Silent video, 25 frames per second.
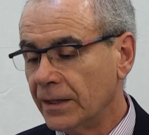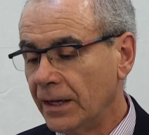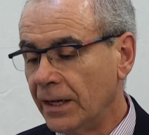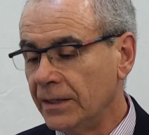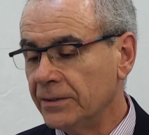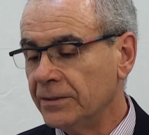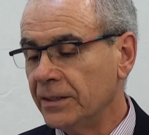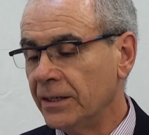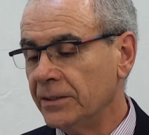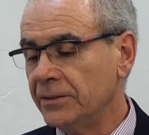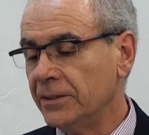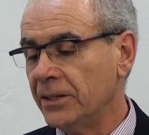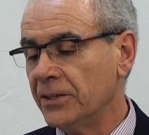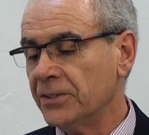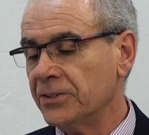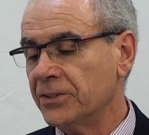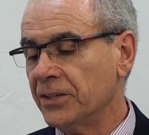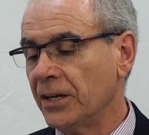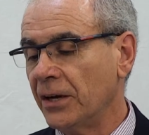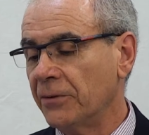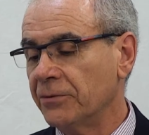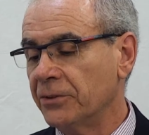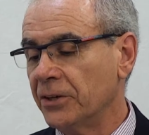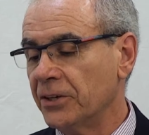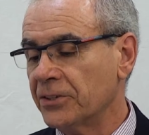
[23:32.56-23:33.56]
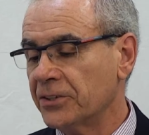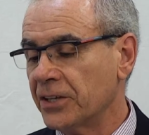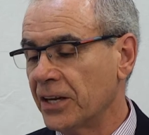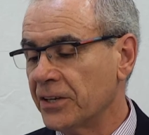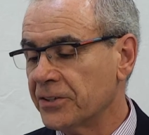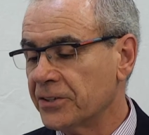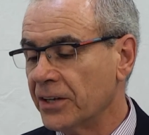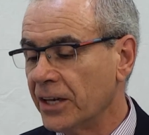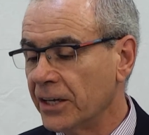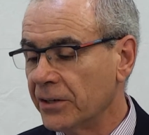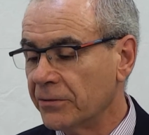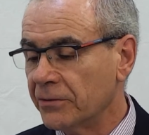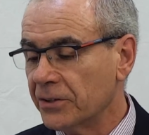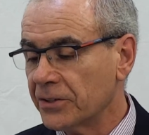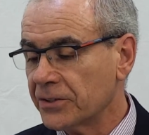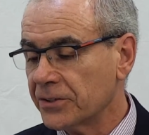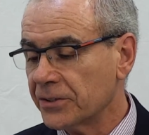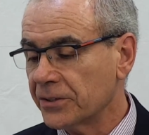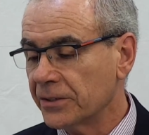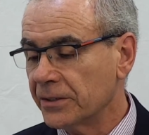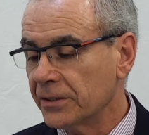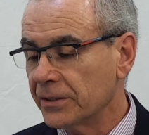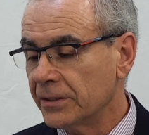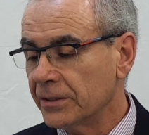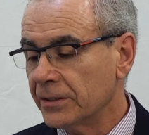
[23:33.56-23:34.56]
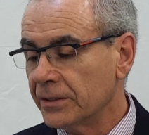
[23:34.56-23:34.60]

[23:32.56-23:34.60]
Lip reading: and then there is the after-sales service.